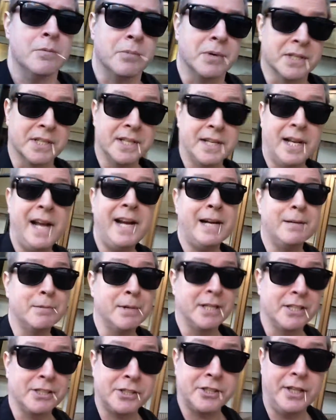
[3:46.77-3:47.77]
But tonight I'm
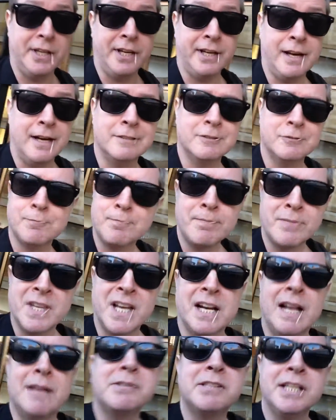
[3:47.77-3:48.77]
going to see,
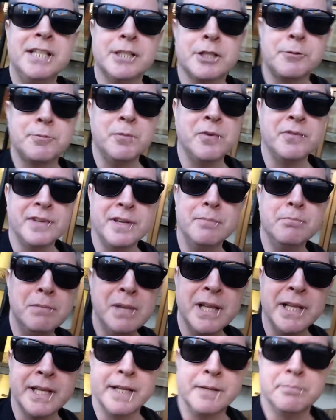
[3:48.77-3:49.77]
and I've seen this movie a
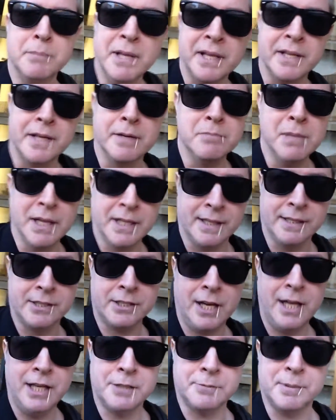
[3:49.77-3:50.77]
million
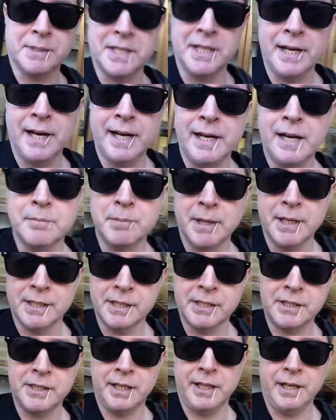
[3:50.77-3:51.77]
times, but tonight I'm going
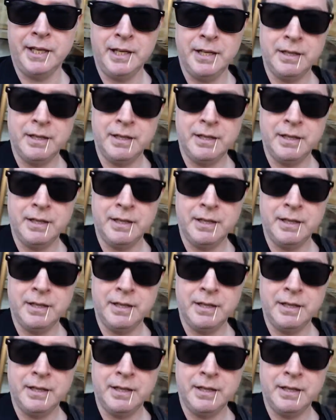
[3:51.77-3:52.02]
to see